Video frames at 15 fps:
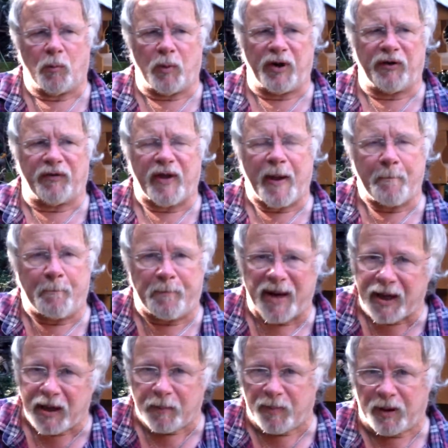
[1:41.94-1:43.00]
which their
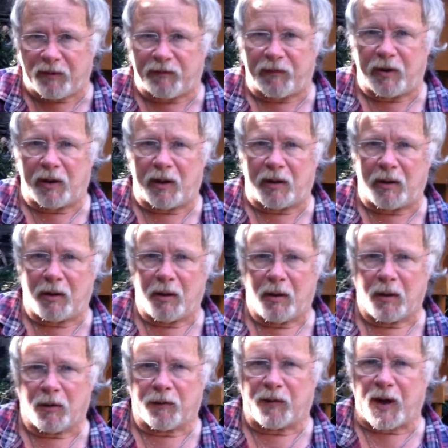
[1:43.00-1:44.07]
babies need.
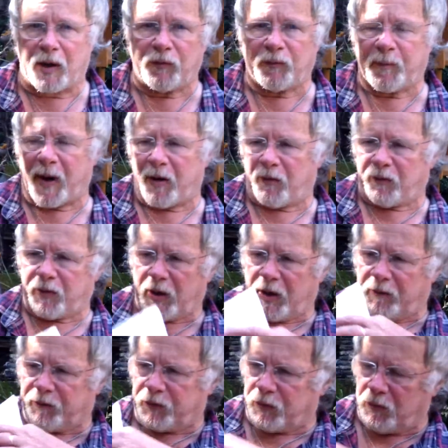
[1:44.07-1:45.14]
Because house sparrows
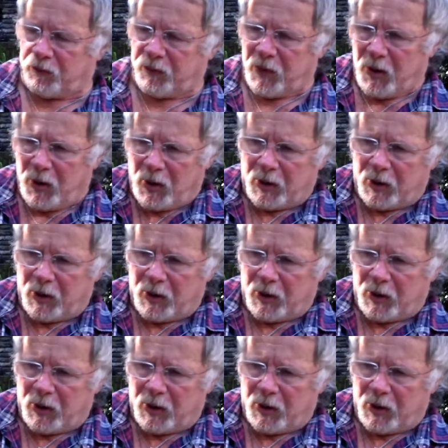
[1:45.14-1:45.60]
have sort of